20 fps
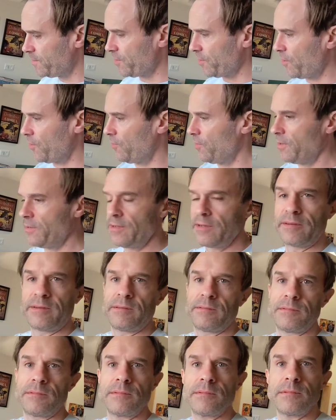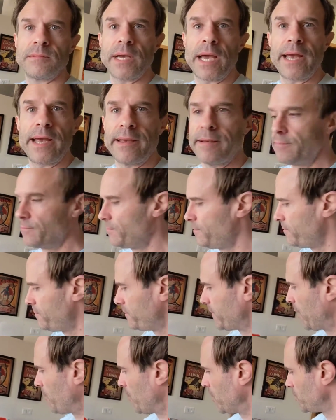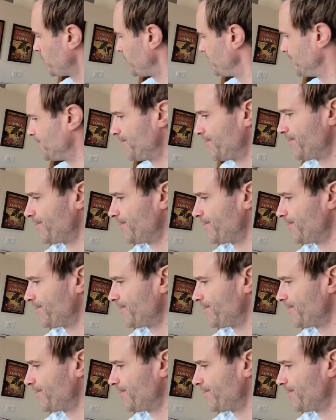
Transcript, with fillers: So, hey, that works.